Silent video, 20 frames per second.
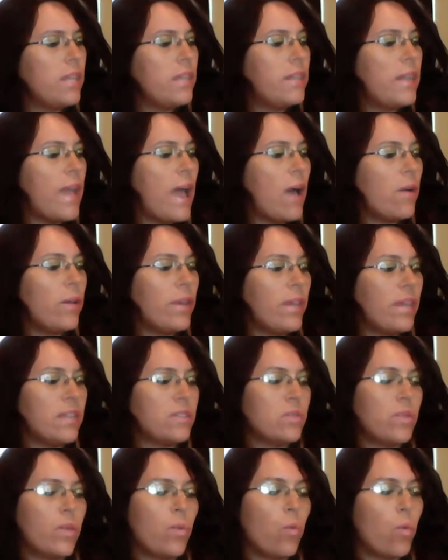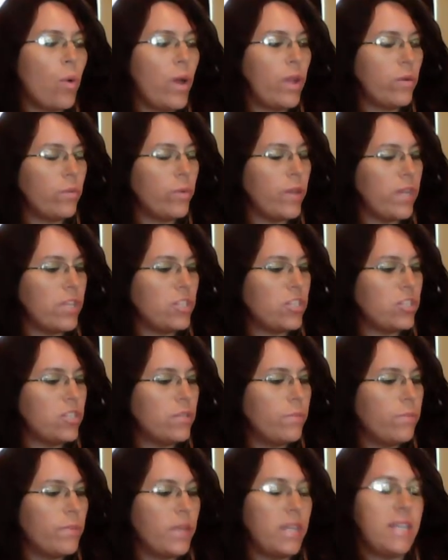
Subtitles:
Now he has only one wish.